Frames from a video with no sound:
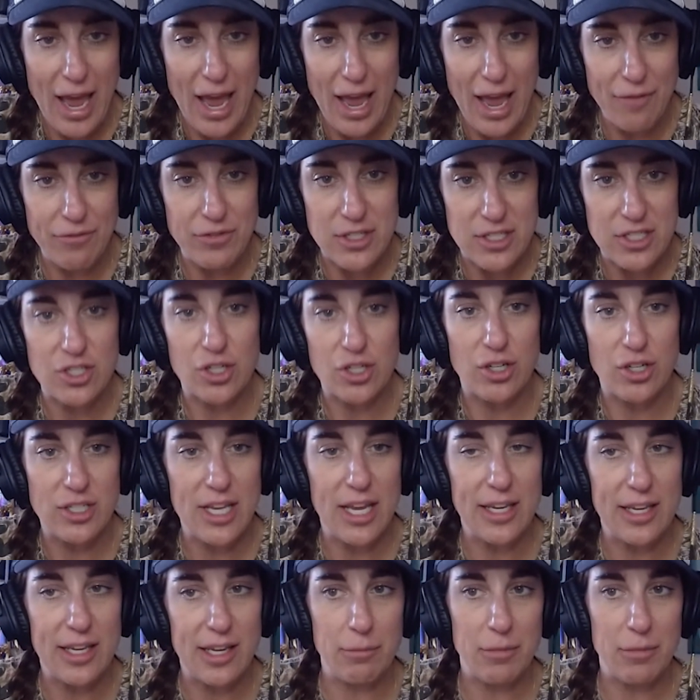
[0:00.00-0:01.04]
have to start
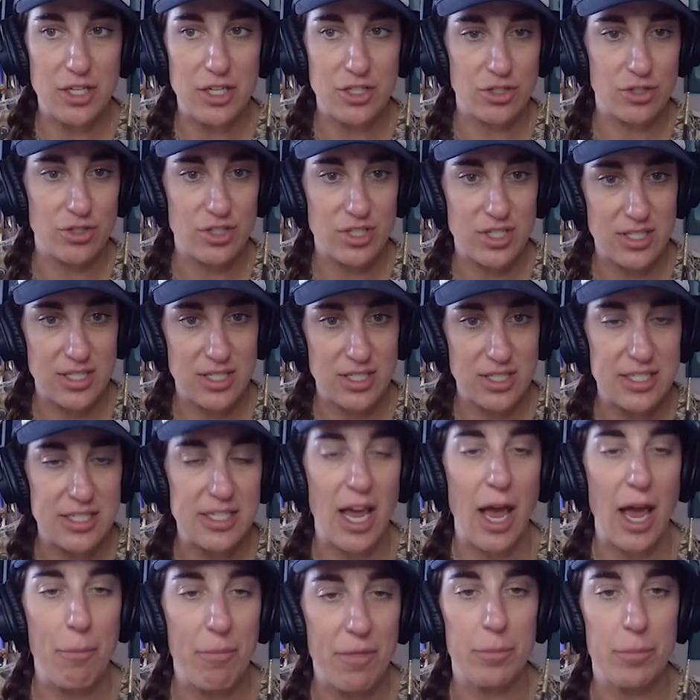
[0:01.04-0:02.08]
taking measures to
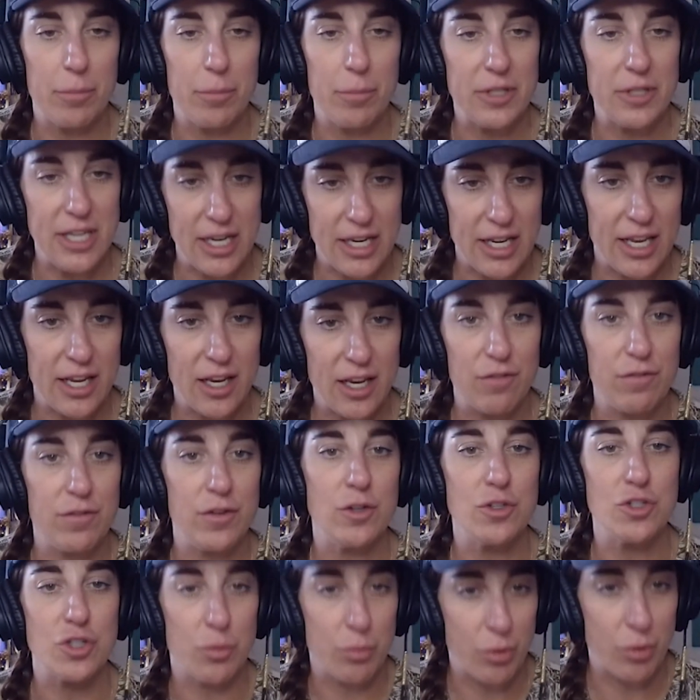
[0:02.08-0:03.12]
stop the bleeding of
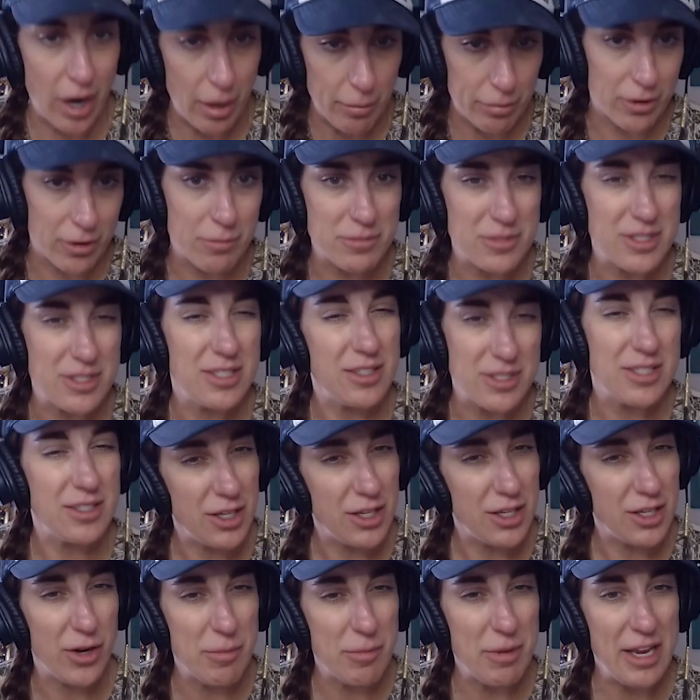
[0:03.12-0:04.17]
future problems.
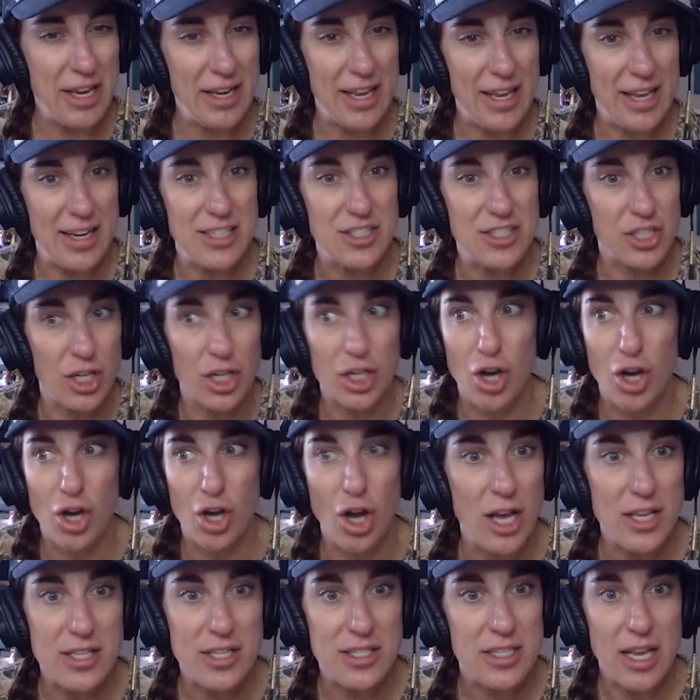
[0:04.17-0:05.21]
You know what I mean? And it's going to
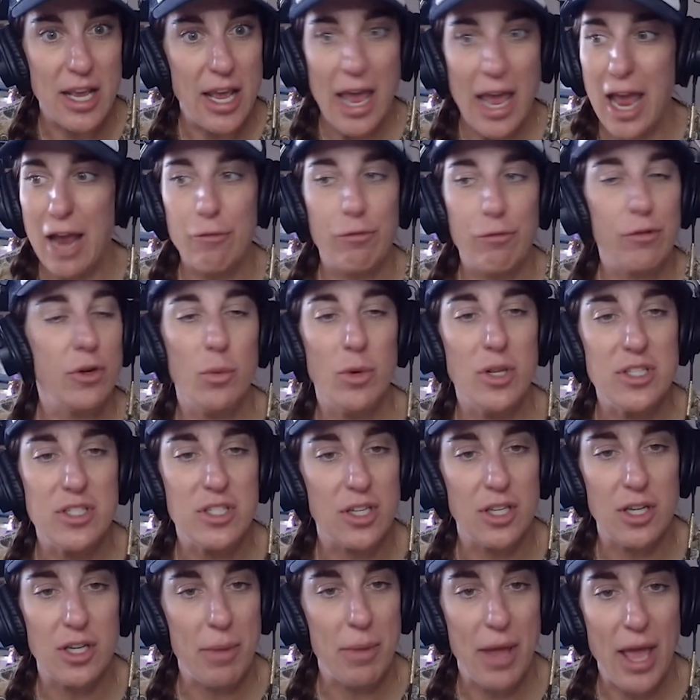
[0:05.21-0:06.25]
cost,
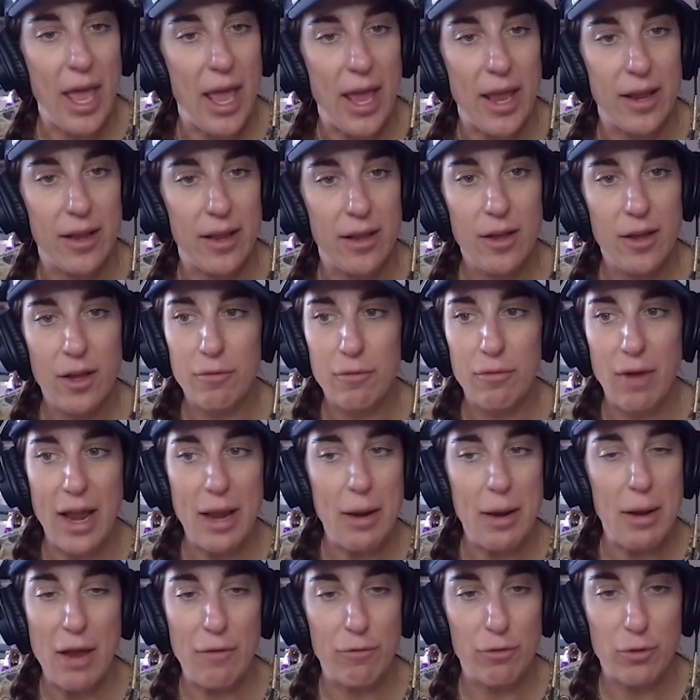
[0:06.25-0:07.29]
everyone's going to pay,
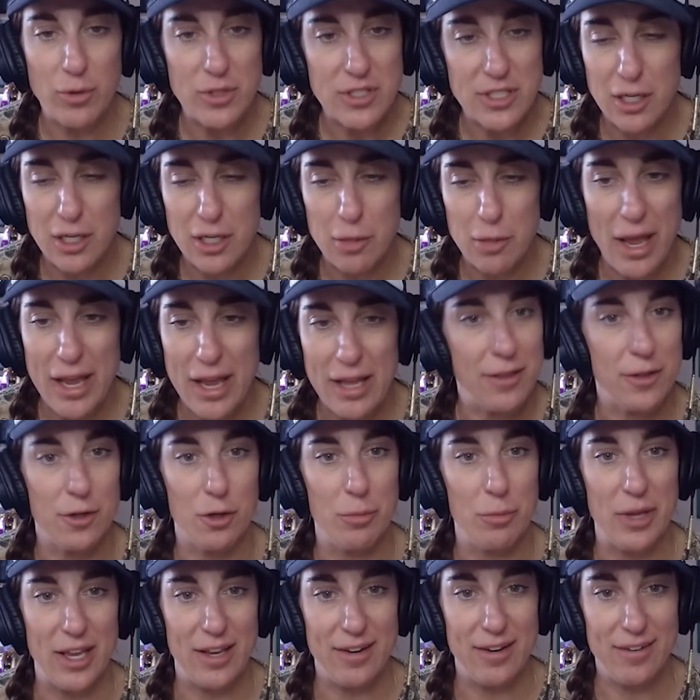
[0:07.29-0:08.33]
right? Everyone's going to pay a
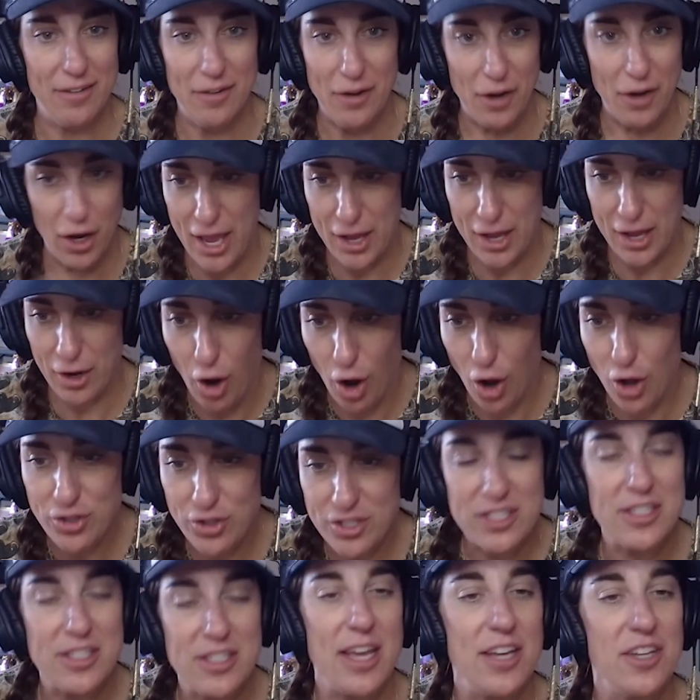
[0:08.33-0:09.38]
little bit at all
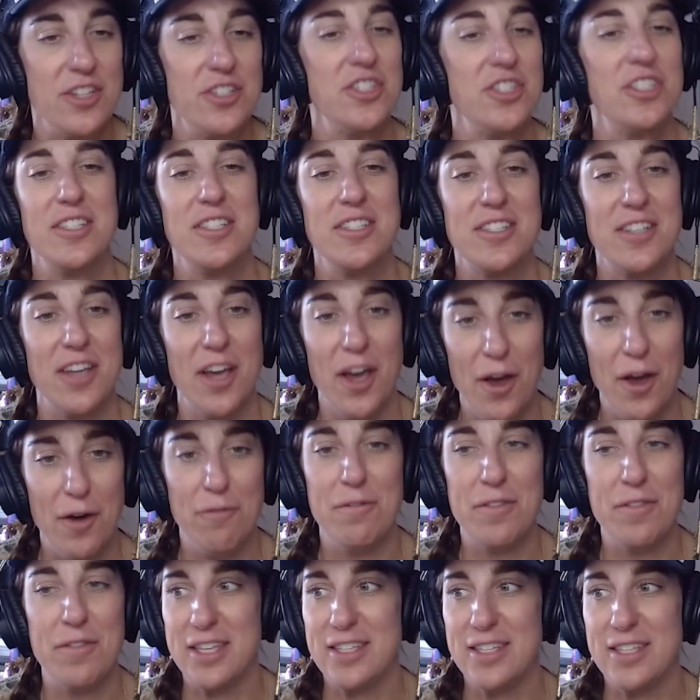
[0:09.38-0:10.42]
stages
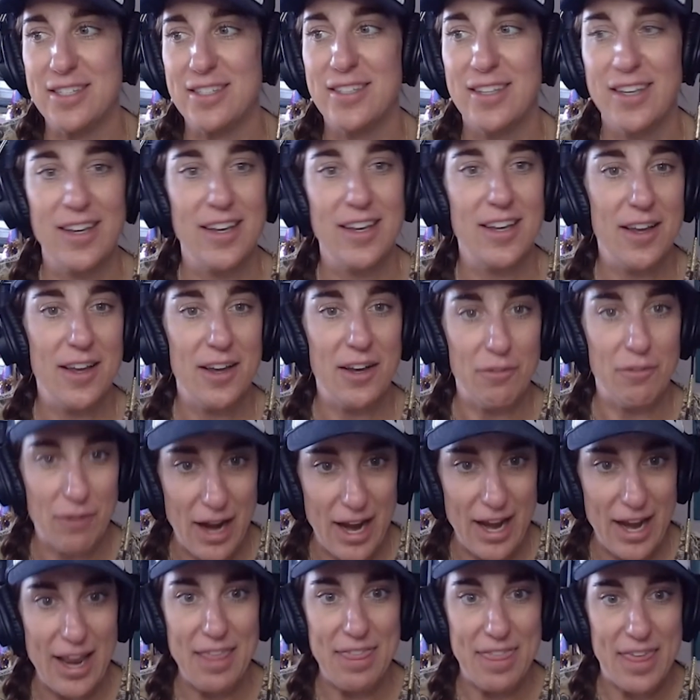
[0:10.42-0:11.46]
of this
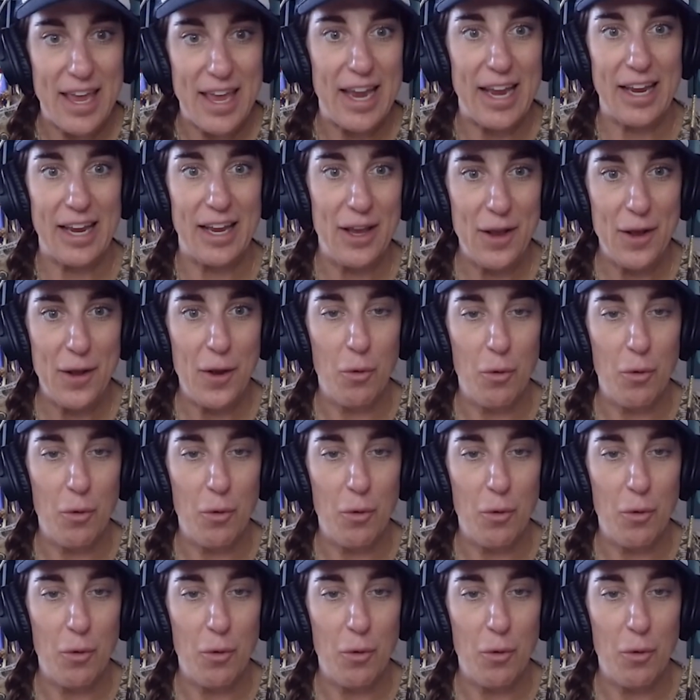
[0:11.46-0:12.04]
thing.